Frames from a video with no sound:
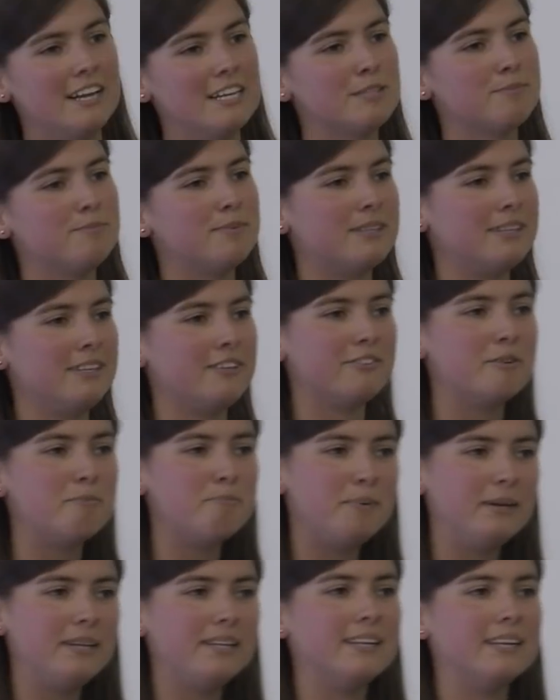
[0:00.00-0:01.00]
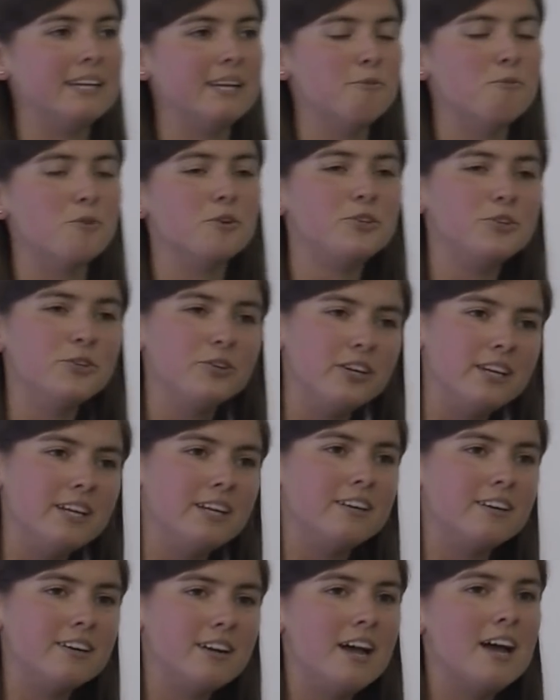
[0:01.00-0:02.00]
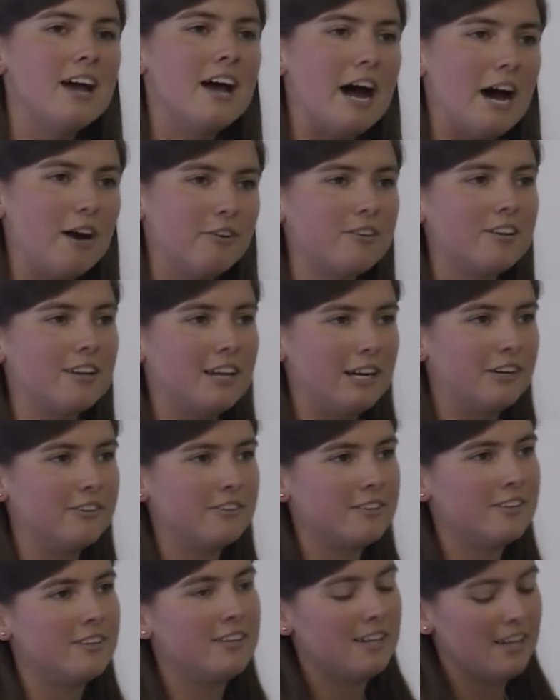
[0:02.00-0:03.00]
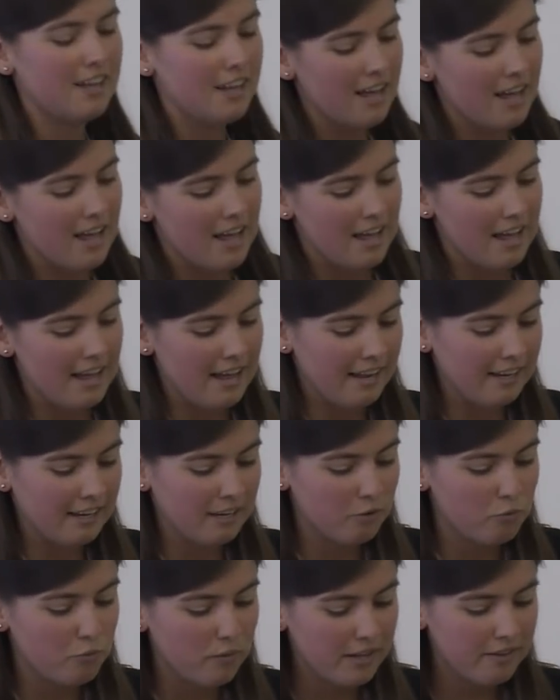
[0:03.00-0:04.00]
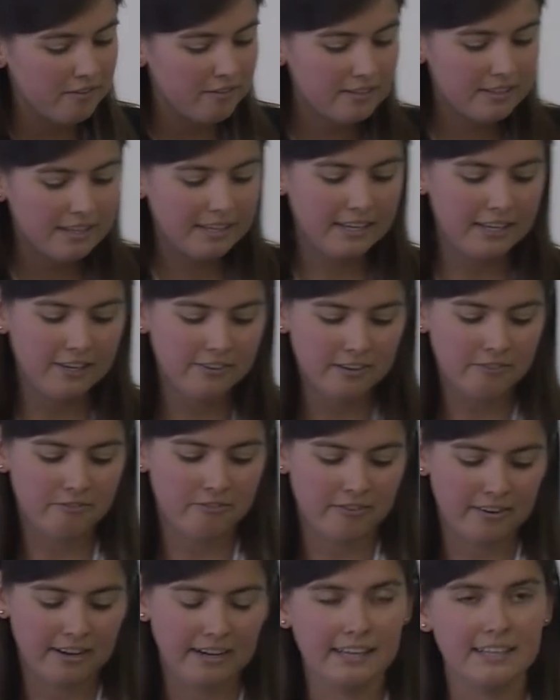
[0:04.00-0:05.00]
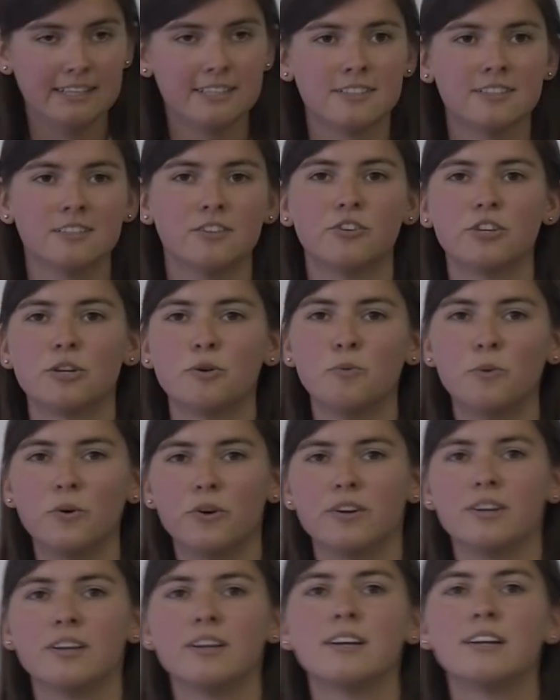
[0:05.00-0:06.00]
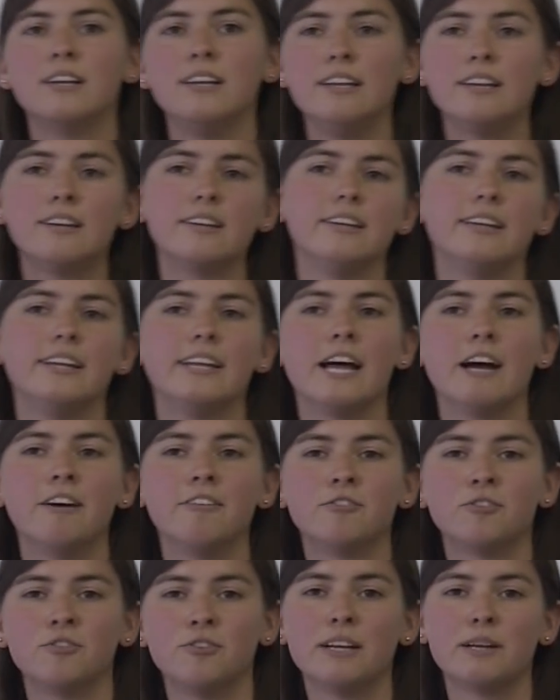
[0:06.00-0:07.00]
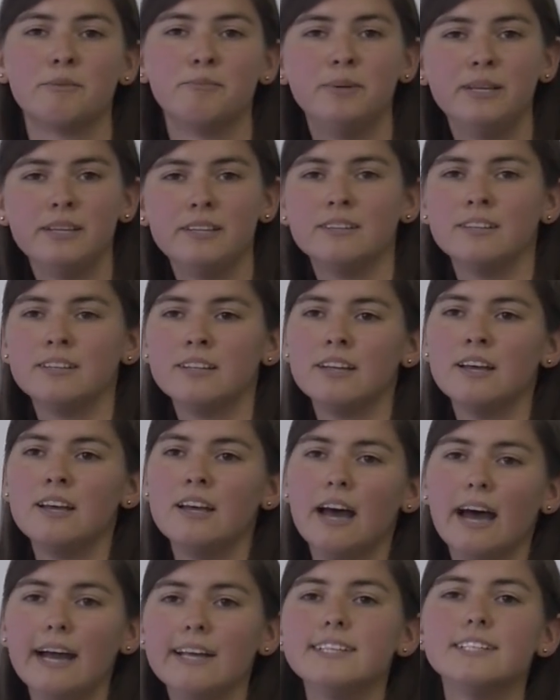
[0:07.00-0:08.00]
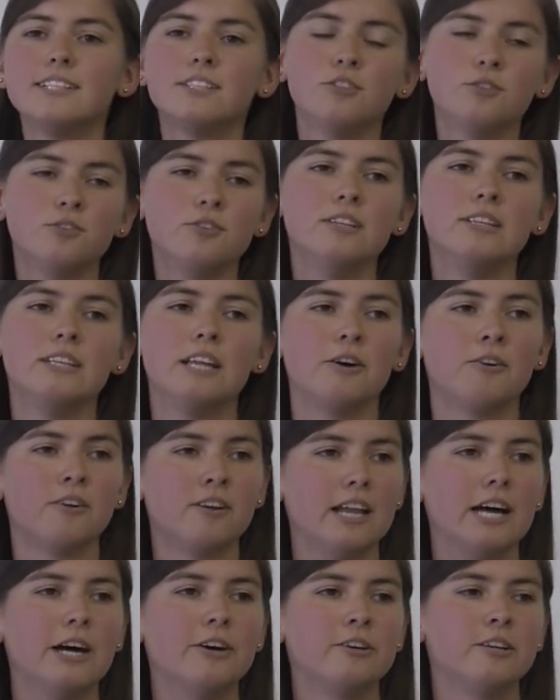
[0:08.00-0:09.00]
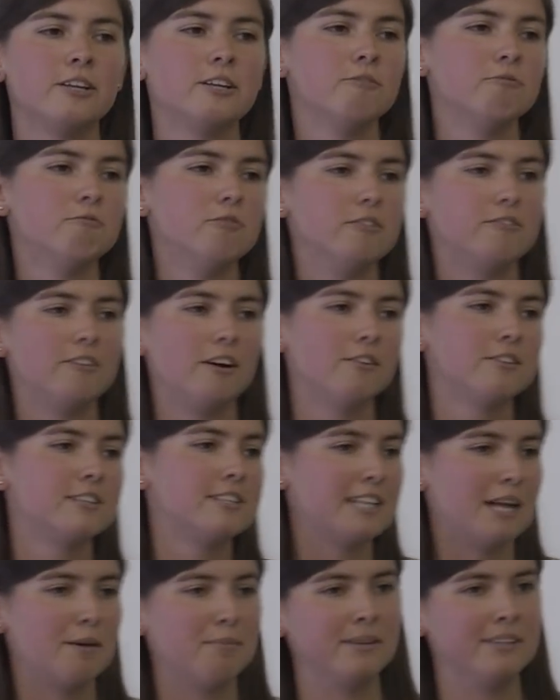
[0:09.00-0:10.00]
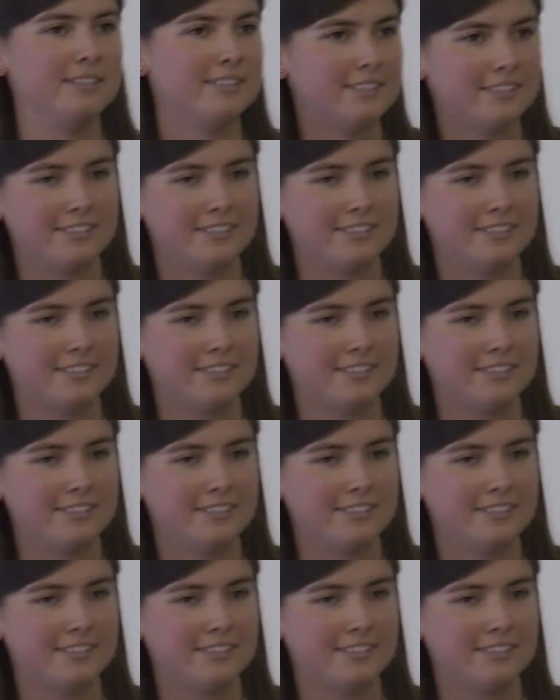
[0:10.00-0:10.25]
else but repeating what you hear out loud. And whenever I hear a phrase or a word clearly enough to repeat it, I just do it out loud without stopping the